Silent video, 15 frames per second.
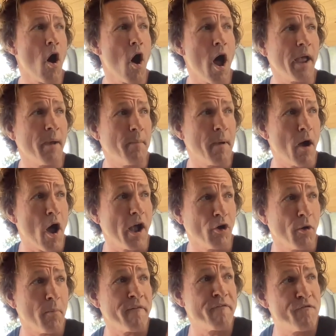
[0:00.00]
I I
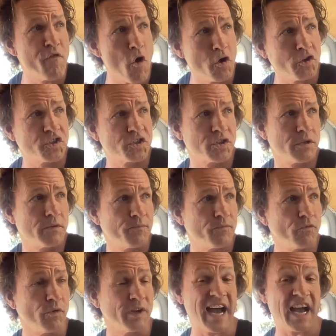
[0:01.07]
got my first
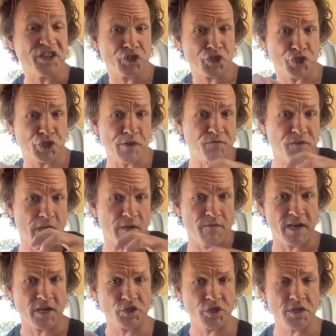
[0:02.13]
regards shifting
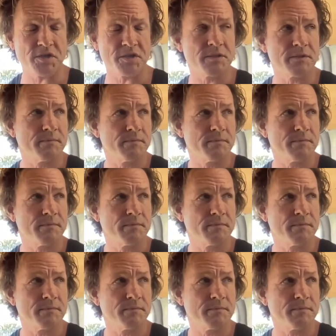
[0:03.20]
of energies.